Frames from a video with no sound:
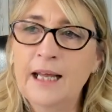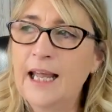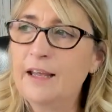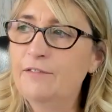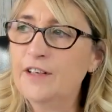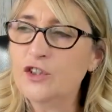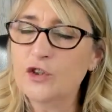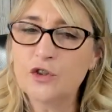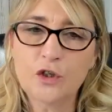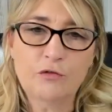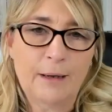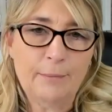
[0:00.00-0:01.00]
if it doesn't
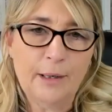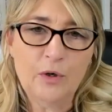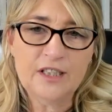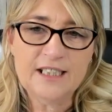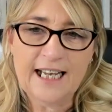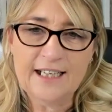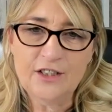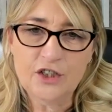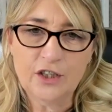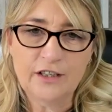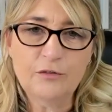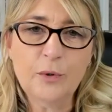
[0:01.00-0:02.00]
grab our
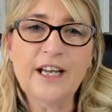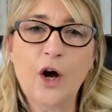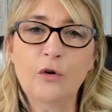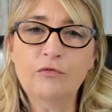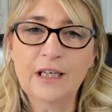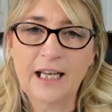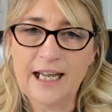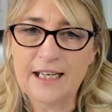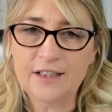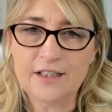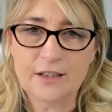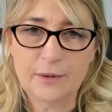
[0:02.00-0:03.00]
attention, if we can't
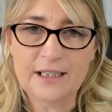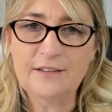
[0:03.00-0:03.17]
relate to it,